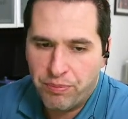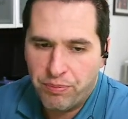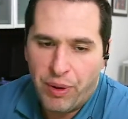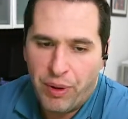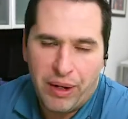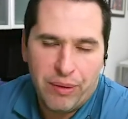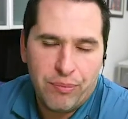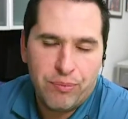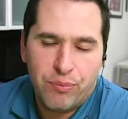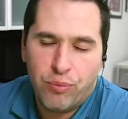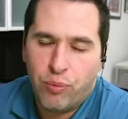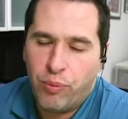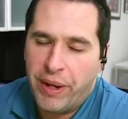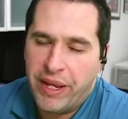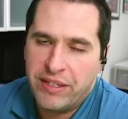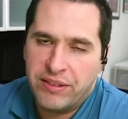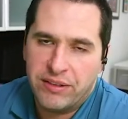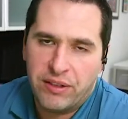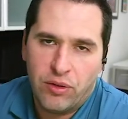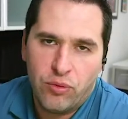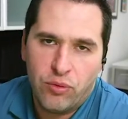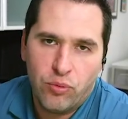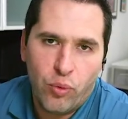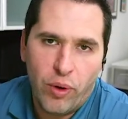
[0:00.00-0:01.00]

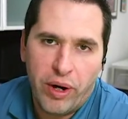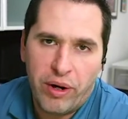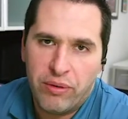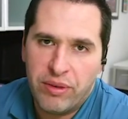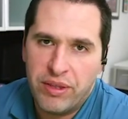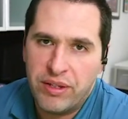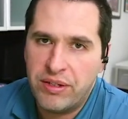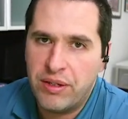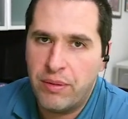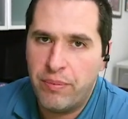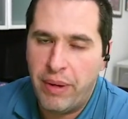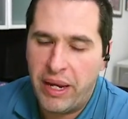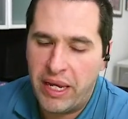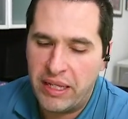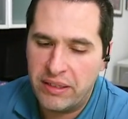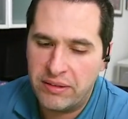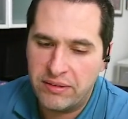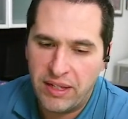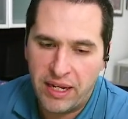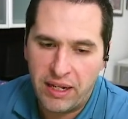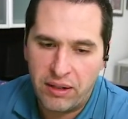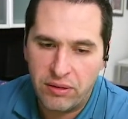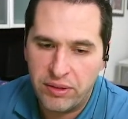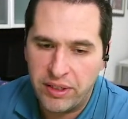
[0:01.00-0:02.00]
based on where the demand
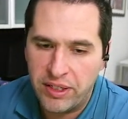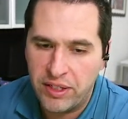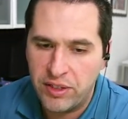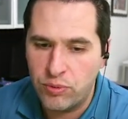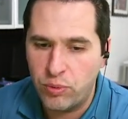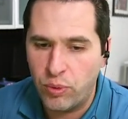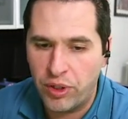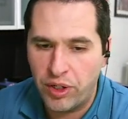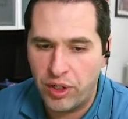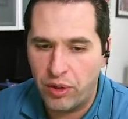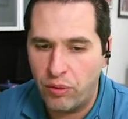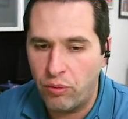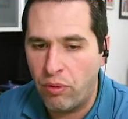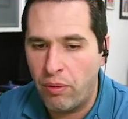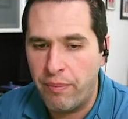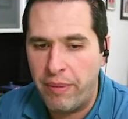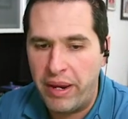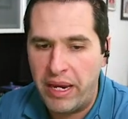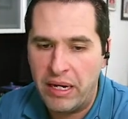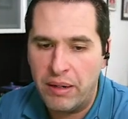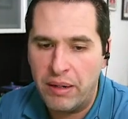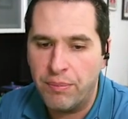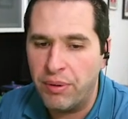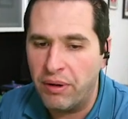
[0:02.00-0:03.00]
cycle is, we're going to
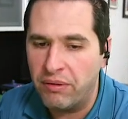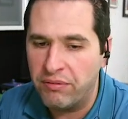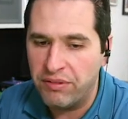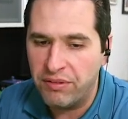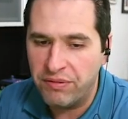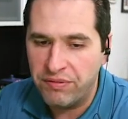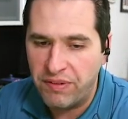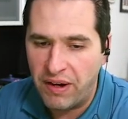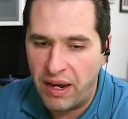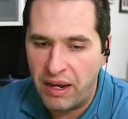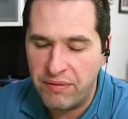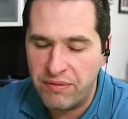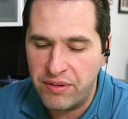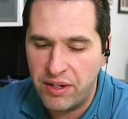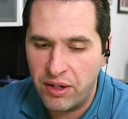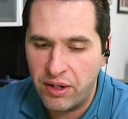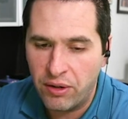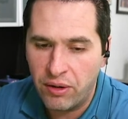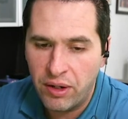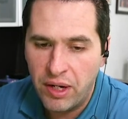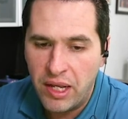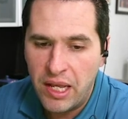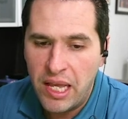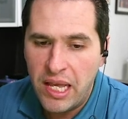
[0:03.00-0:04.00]
remain above the
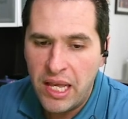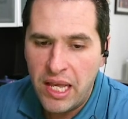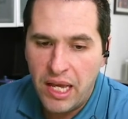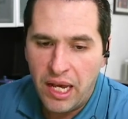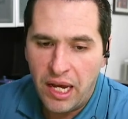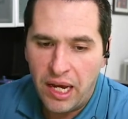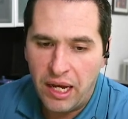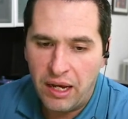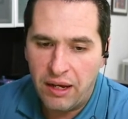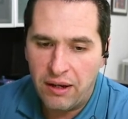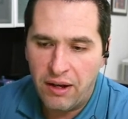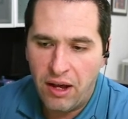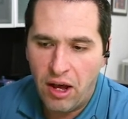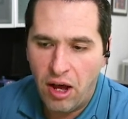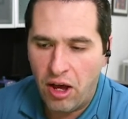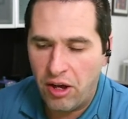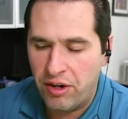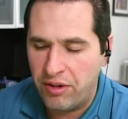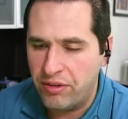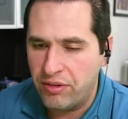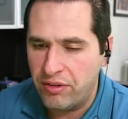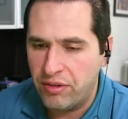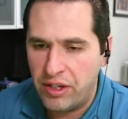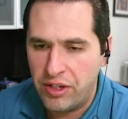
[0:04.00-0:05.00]
five-year.
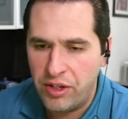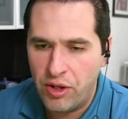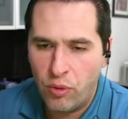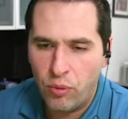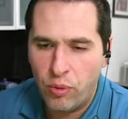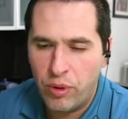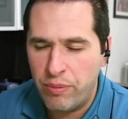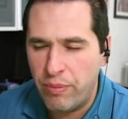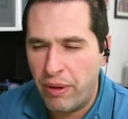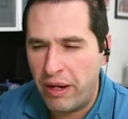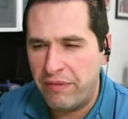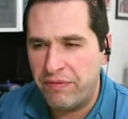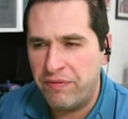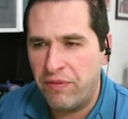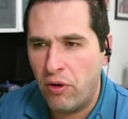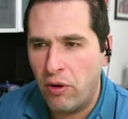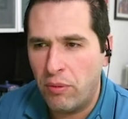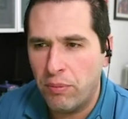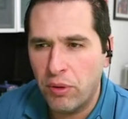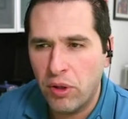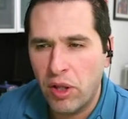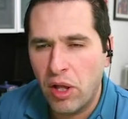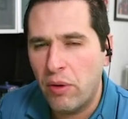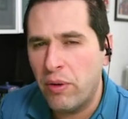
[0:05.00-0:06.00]
We might
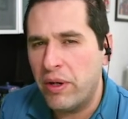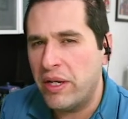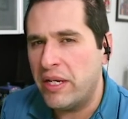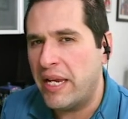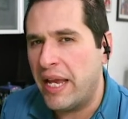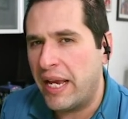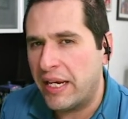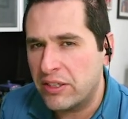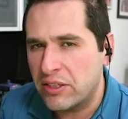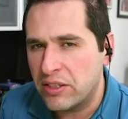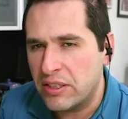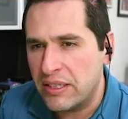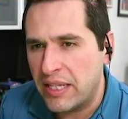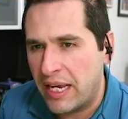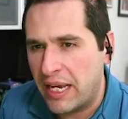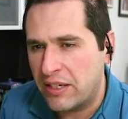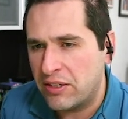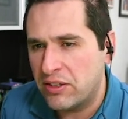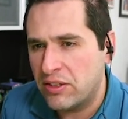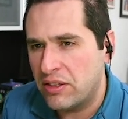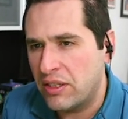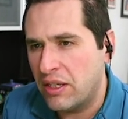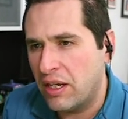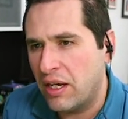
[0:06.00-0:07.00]
fall below it
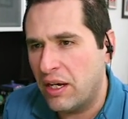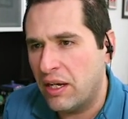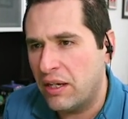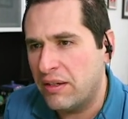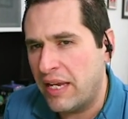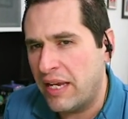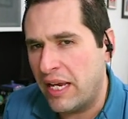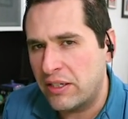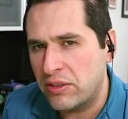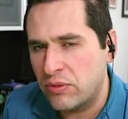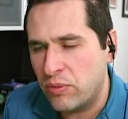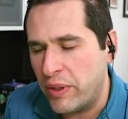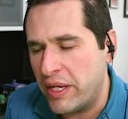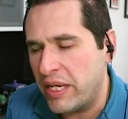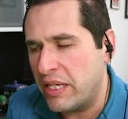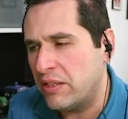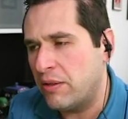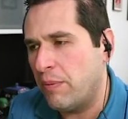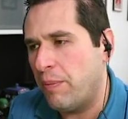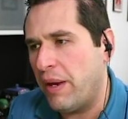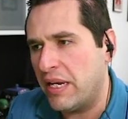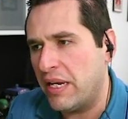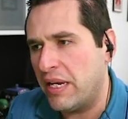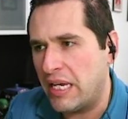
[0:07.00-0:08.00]
next week,
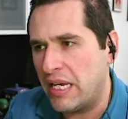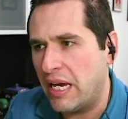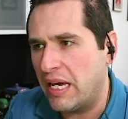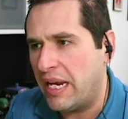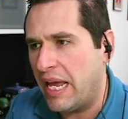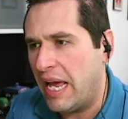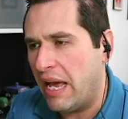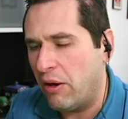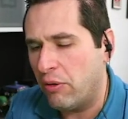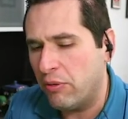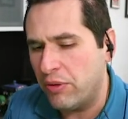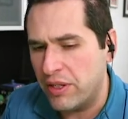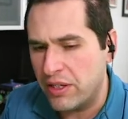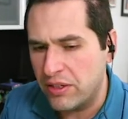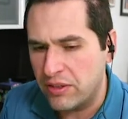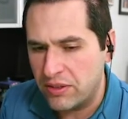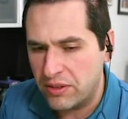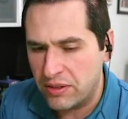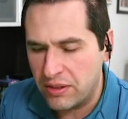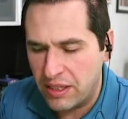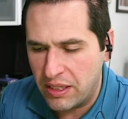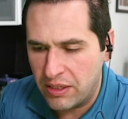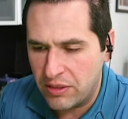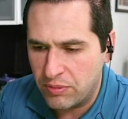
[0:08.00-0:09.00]
depending on how
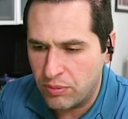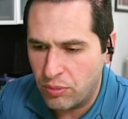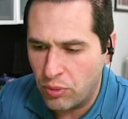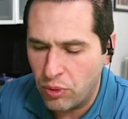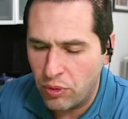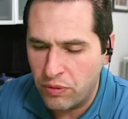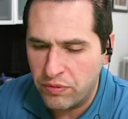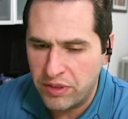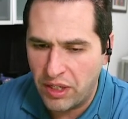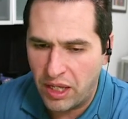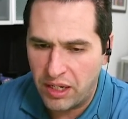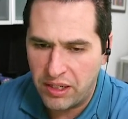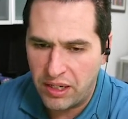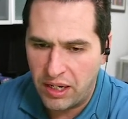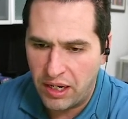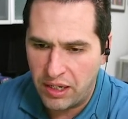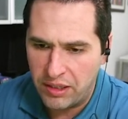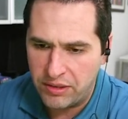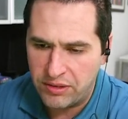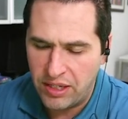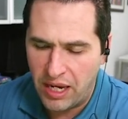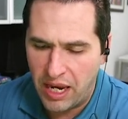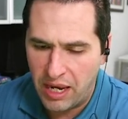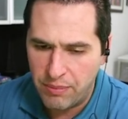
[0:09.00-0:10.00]
this moves on
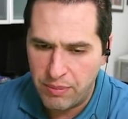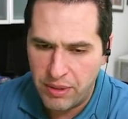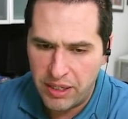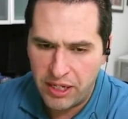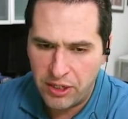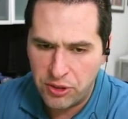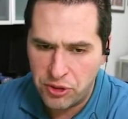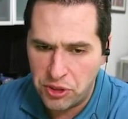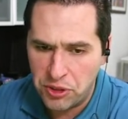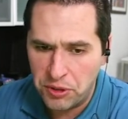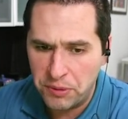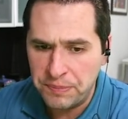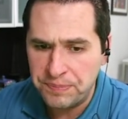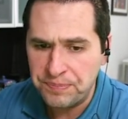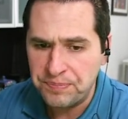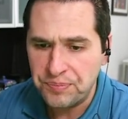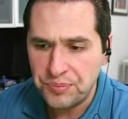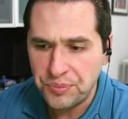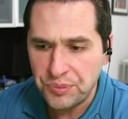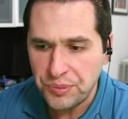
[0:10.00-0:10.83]
a timing issue.